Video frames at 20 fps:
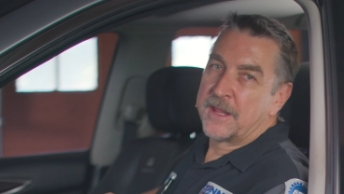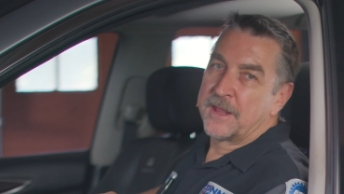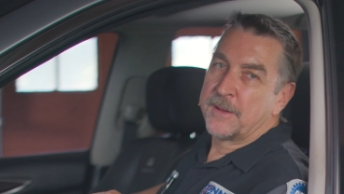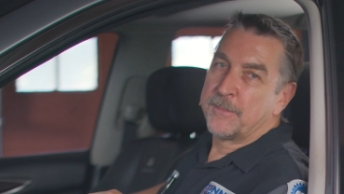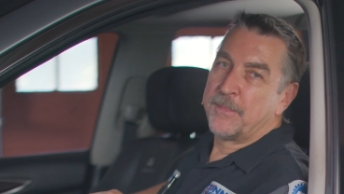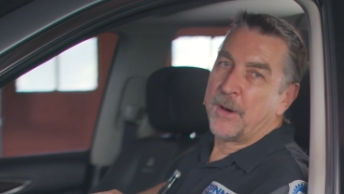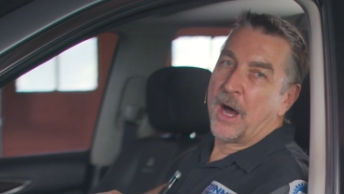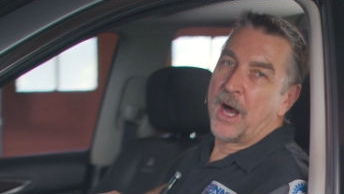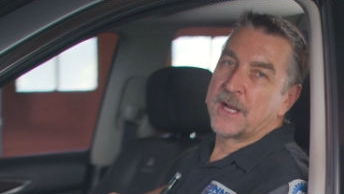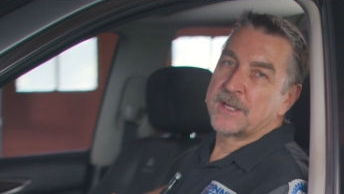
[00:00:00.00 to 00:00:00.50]
The
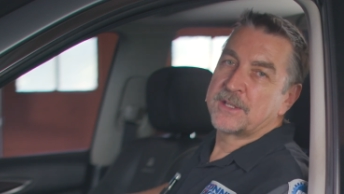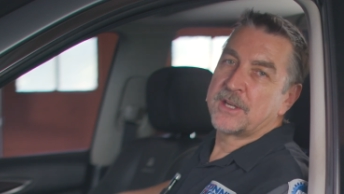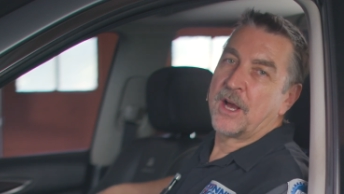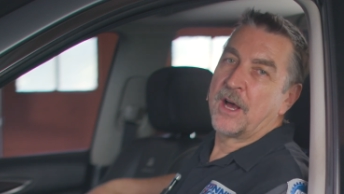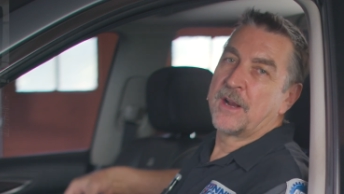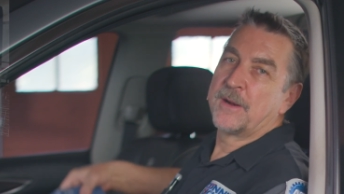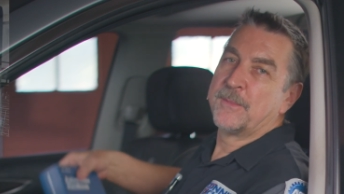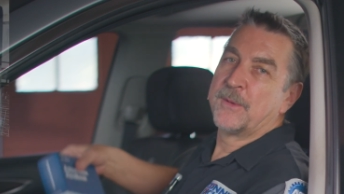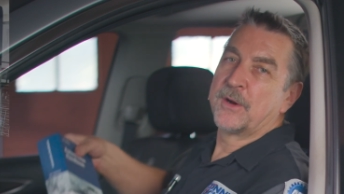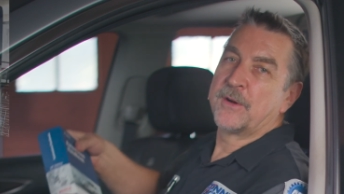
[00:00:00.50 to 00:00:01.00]
Bosch
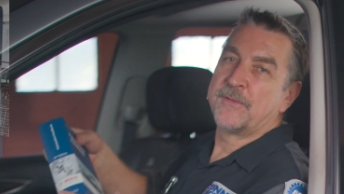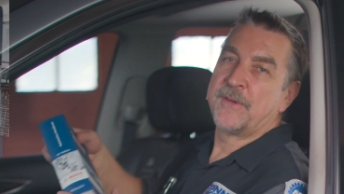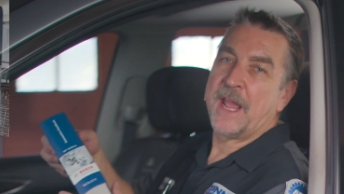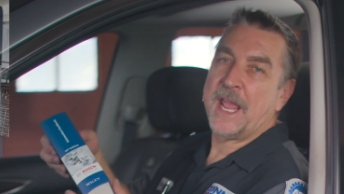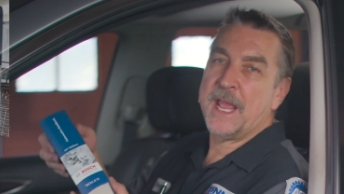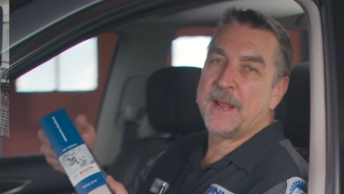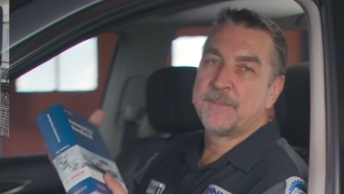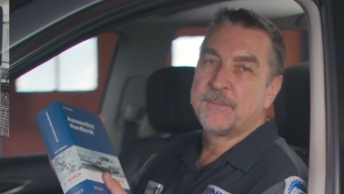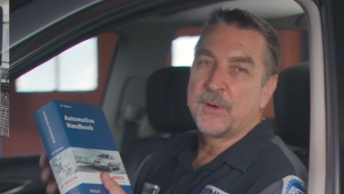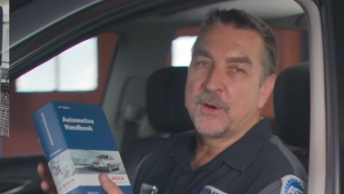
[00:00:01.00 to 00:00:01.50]
Automotive
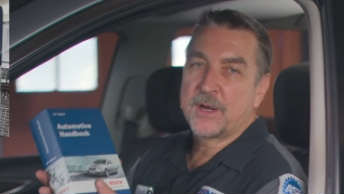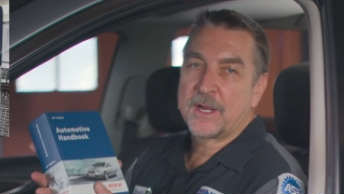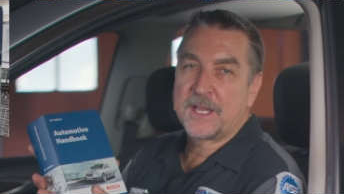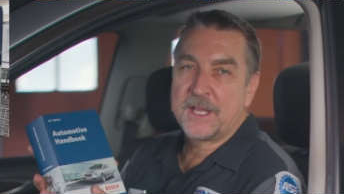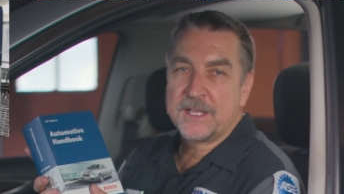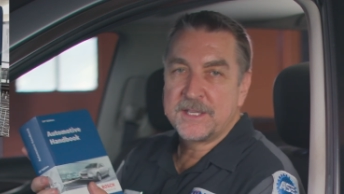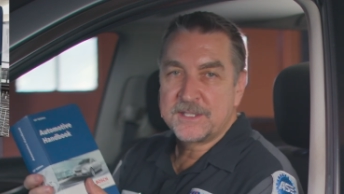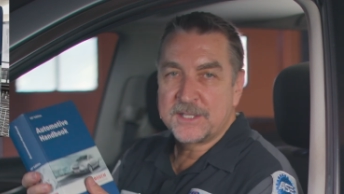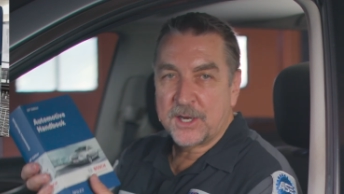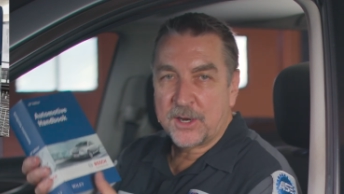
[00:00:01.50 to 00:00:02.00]
Handbook
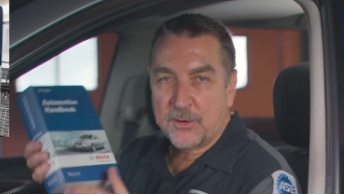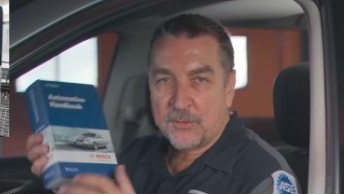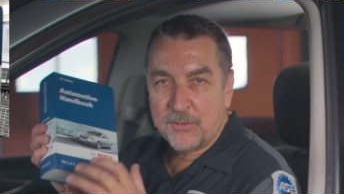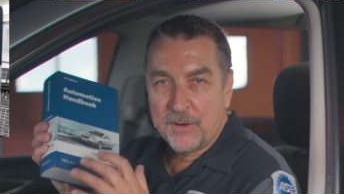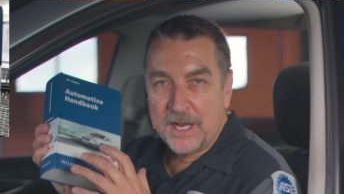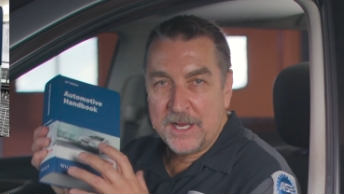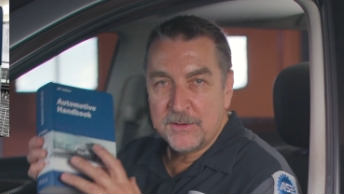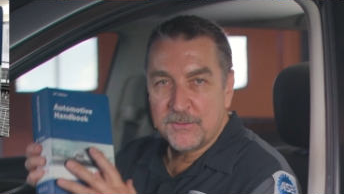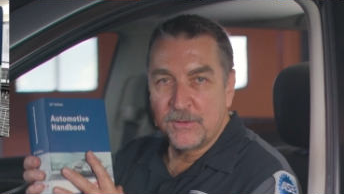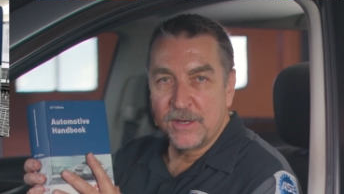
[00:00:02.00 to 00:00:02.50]
is a
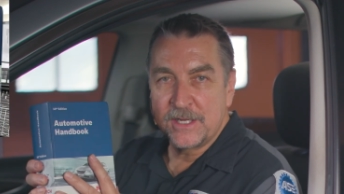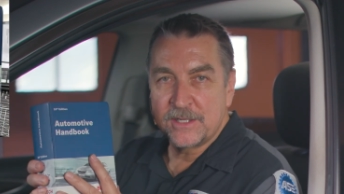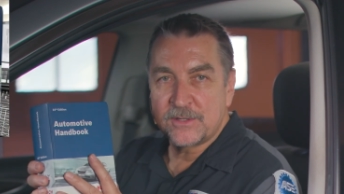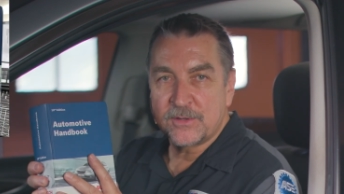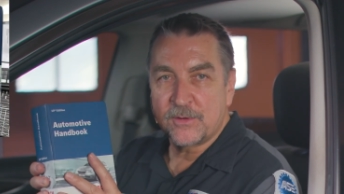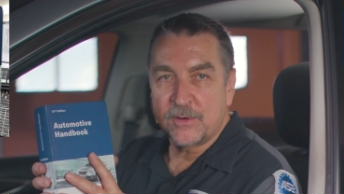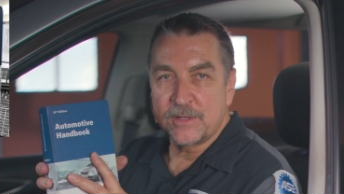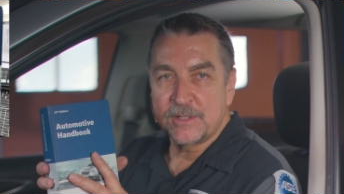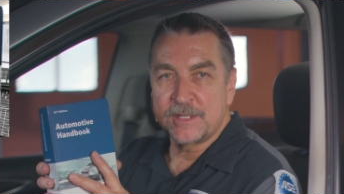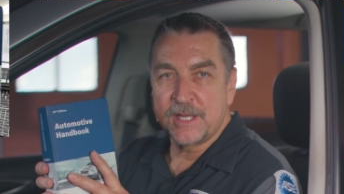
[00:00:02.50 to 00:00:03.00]
great
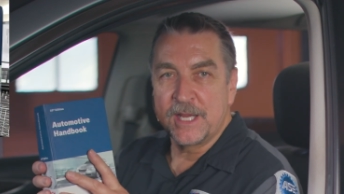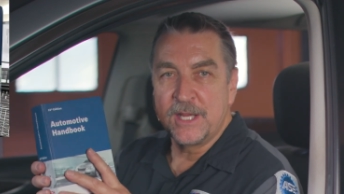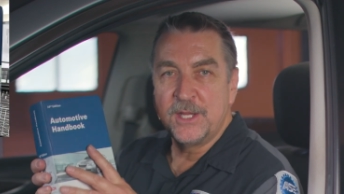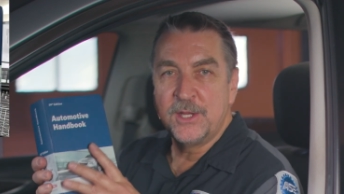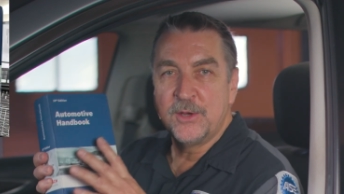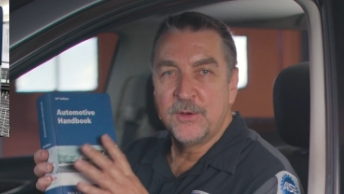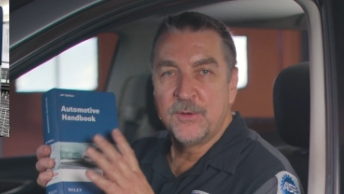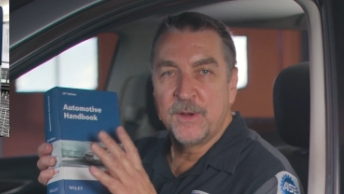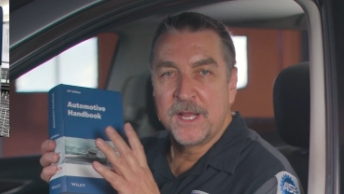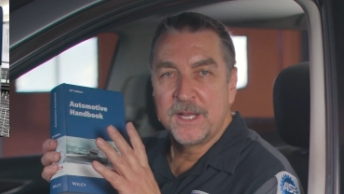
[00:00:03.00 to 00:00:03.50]
resource that
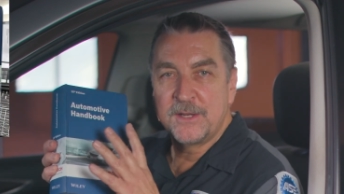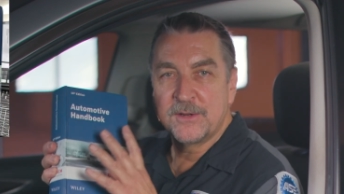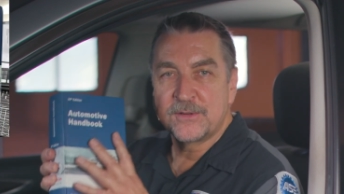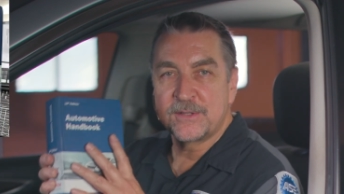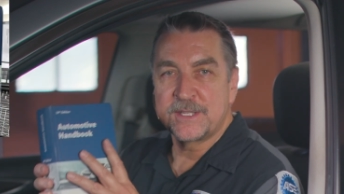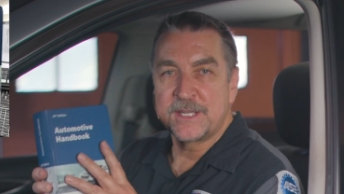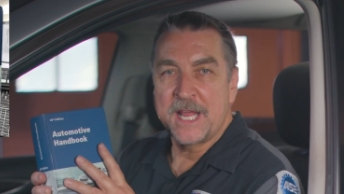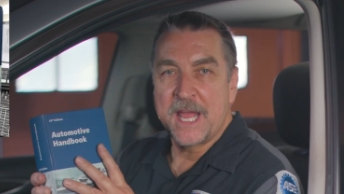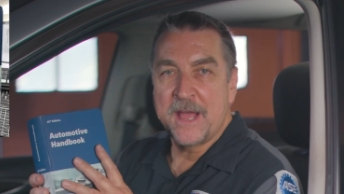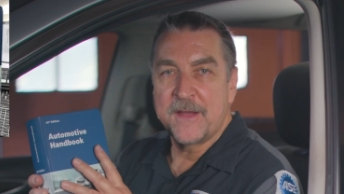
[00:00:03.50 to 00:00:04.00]
you and your
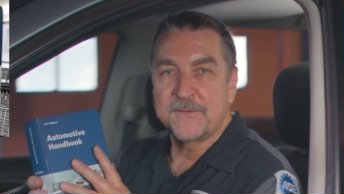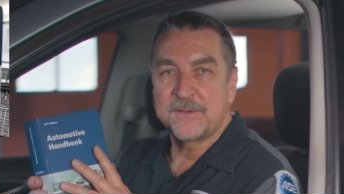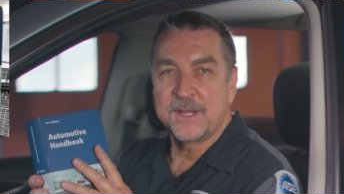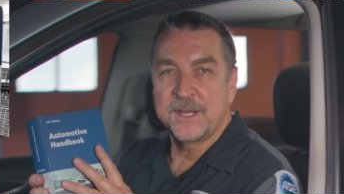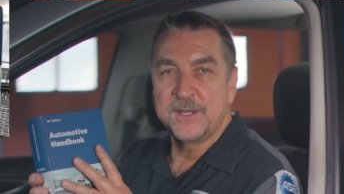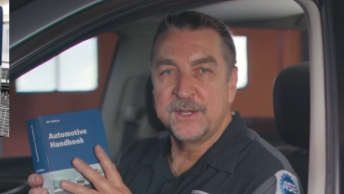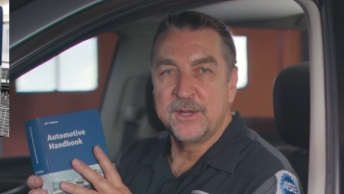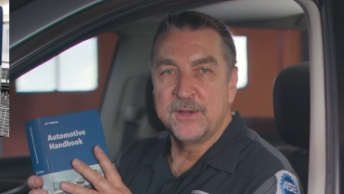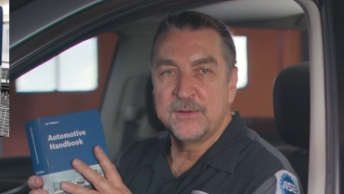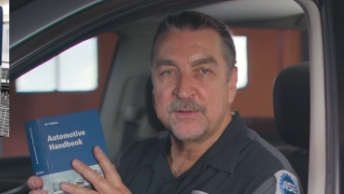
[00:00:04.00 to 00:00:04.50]
staff
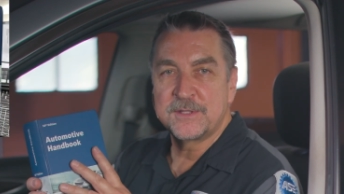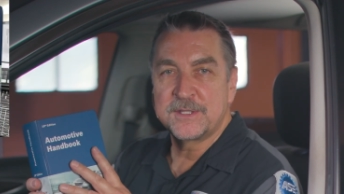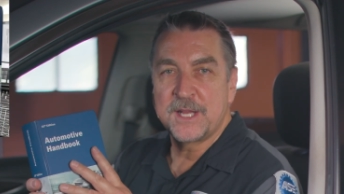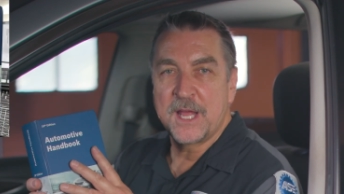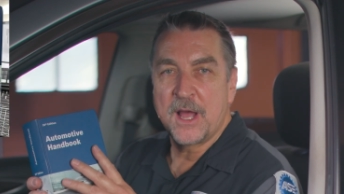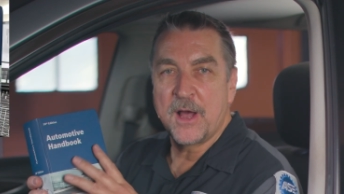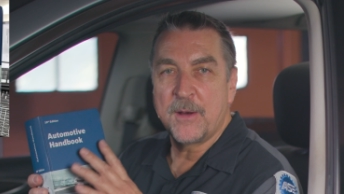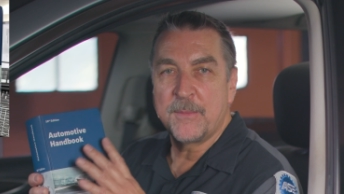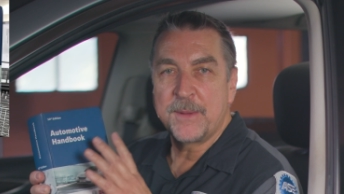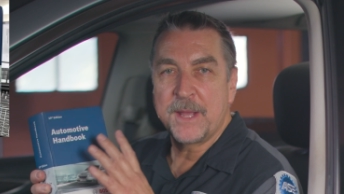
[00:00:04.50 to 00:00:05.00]
can use
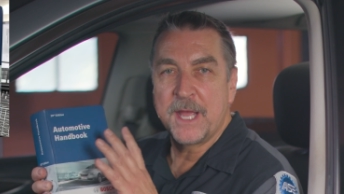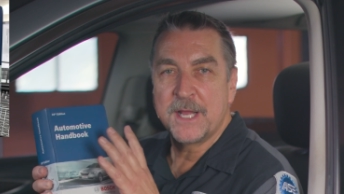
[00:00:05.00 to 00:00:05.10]
to help